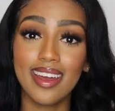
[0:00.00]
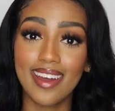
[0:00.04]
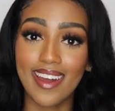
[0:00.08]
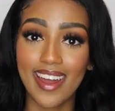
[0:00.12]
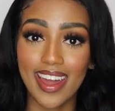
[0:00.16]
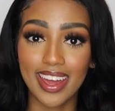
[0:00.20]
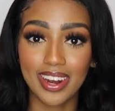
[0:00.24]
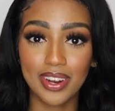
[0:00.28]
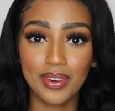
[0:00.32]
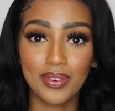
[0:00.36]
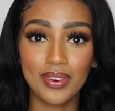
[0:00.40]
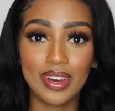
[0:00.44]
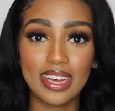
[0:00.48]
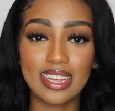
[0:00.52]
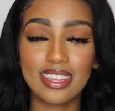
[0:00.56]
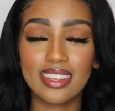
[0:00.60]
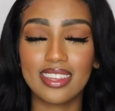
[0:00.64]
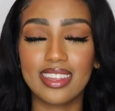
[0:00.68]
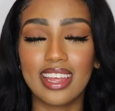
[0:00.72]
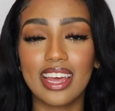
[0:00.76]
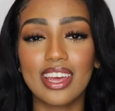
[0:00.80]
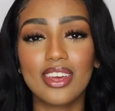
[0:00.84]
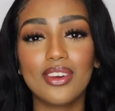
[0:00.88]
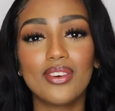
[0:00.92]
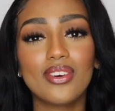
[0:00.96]
Anyways,
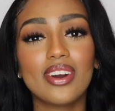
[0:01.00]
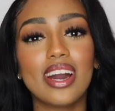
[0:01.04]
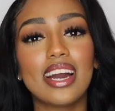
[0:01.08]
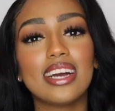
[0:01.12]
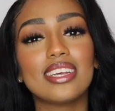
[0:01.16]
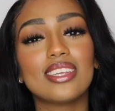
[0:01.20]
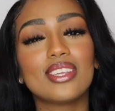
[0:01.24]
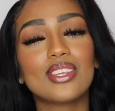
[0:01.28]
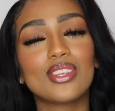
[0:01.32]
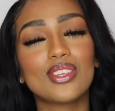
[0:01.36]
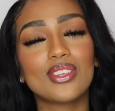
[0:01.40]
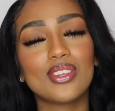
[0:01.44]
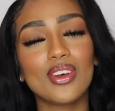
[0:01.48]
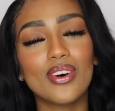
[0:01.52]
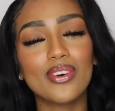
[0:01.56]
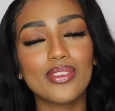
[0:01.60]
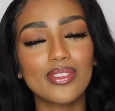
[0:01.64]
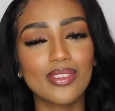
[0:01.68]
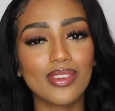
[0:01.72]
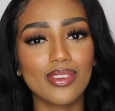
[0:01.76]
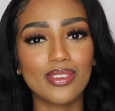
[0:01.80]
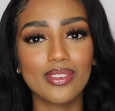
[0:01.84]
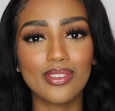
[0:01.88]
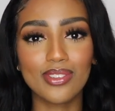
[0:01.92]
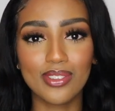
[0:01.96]
thank you guys
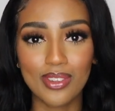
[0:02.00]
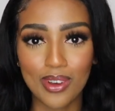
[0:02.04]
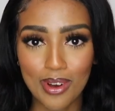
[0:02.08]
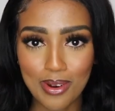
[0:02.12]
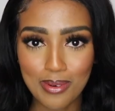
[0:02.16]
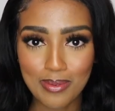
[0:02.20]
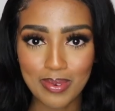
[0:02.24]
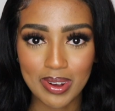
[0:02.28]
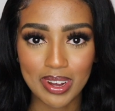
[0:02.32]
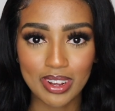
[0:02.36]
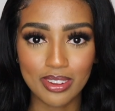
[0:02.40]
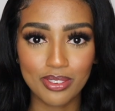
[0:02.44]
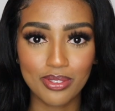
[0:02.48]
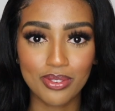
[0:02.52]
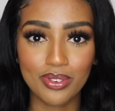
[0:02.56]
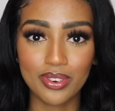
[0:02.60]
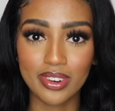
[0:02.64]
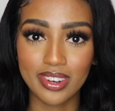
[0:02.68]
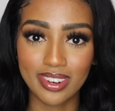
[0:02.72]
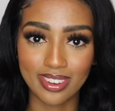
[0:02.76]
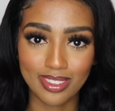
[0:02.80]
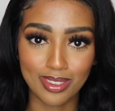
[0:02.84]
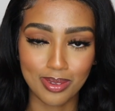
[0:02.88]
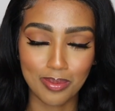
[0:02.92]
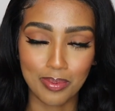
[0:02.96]
so much for
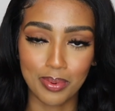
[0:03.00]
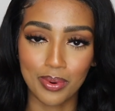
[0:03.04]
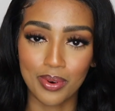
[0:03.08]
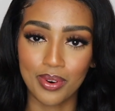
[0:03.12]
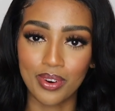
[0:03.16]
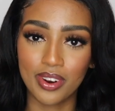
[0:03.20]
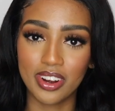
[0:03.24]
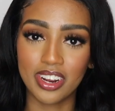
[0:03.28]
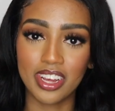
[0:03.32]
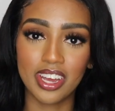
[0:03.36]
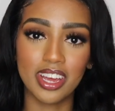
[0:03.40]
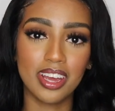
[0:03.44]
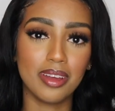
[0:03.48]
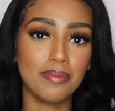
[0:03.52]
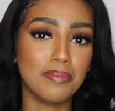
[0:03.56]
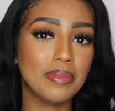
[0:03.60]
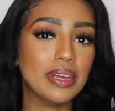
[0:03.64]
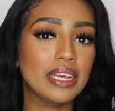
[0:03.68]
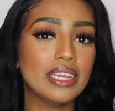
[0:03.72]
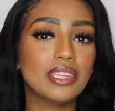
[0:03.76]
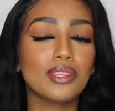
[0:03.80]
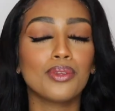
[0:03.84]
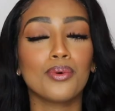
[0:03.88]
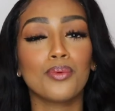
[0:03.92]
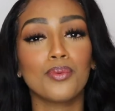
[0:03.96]
your support. It
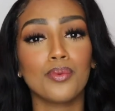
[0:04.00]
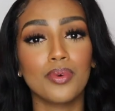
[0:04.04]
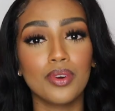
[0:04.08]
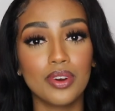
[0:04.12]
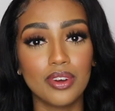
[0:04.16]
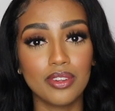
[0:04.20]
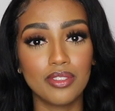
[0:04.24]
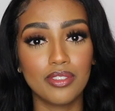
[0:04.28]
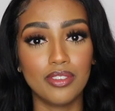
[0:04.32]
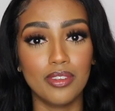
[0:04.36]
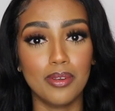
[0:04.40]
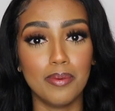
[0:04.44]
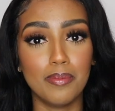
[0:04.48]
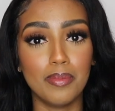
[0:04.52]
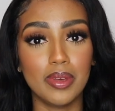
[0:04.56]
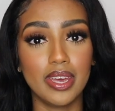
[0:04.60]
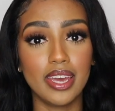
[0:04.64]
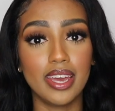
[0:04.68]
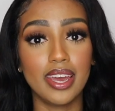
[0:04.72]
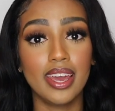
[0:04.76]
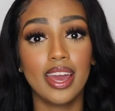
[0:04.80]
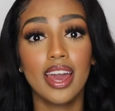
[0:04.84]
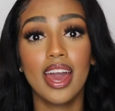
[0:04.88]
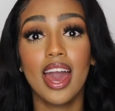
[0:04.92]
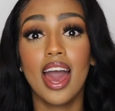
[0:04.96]
means the world to
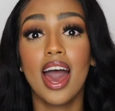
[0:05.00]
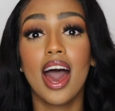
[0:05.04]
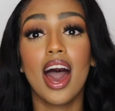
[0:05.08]
me.